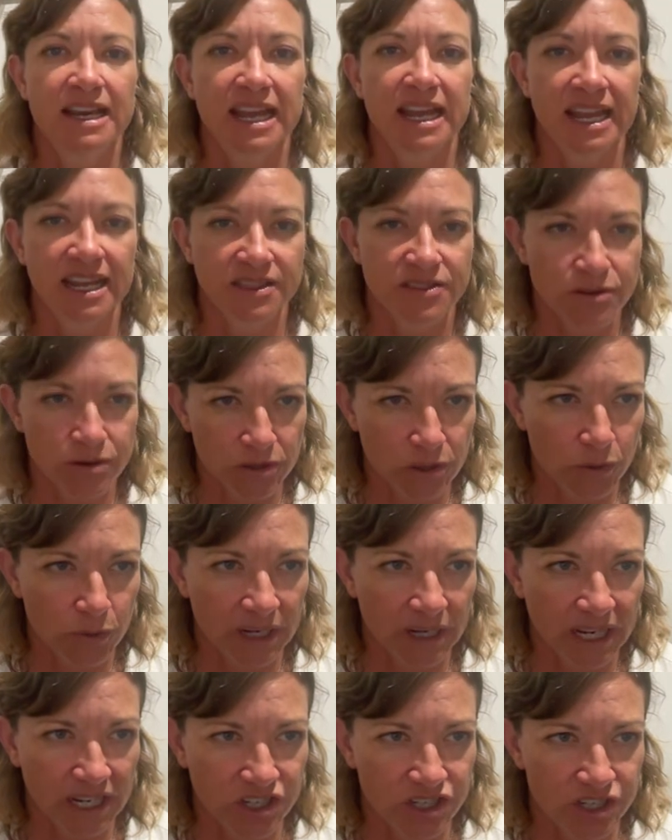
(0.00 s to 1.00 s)
and their
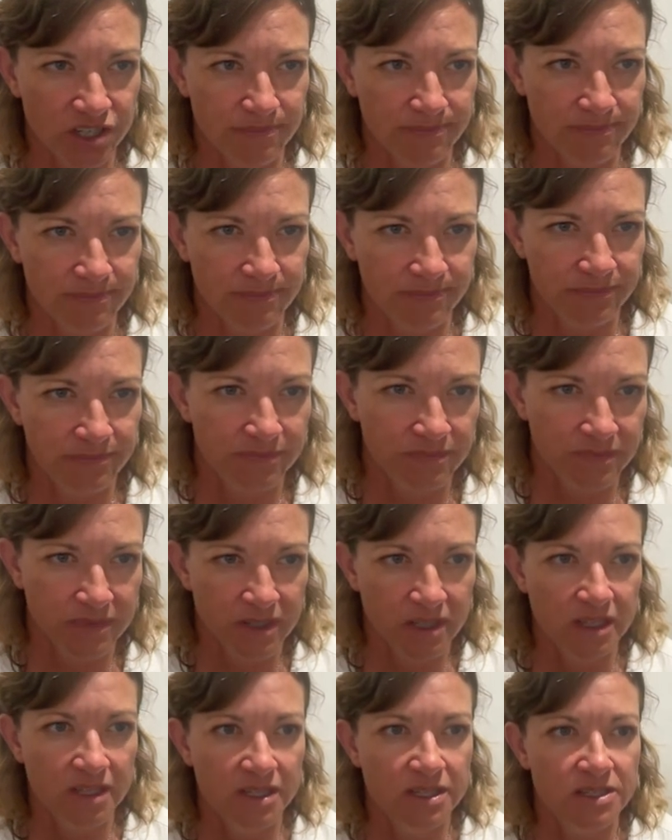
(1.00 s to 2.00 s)
location.
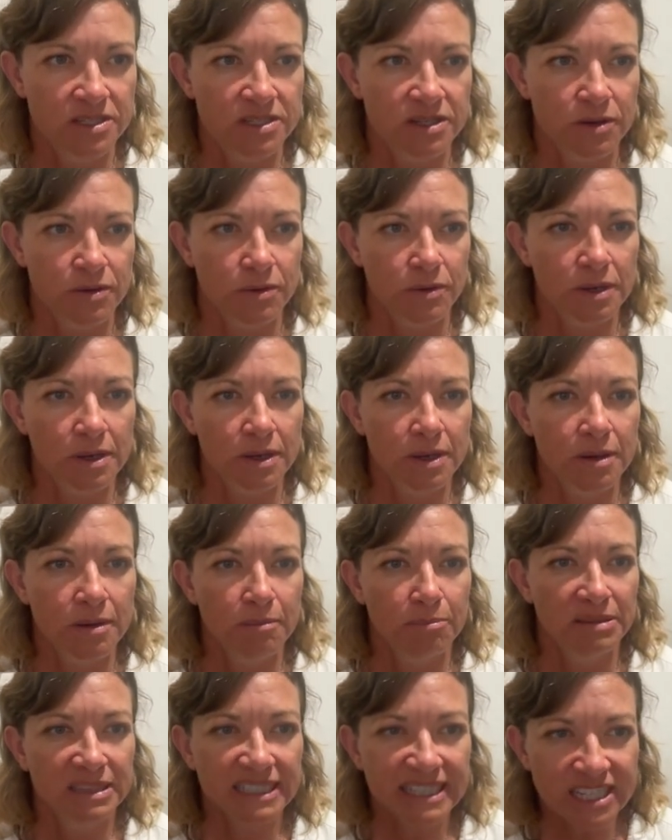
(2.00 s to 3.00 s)
So
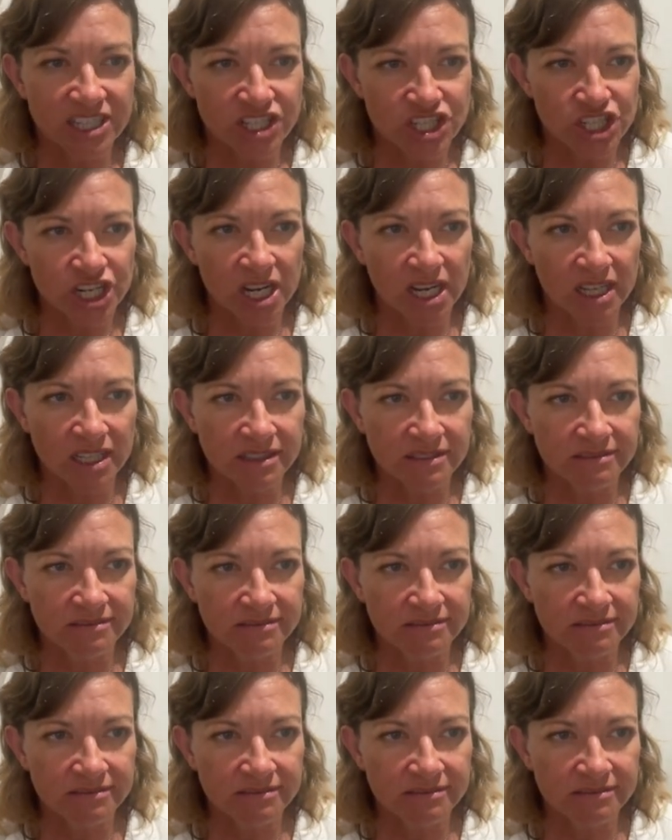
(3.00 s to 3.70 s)
plegia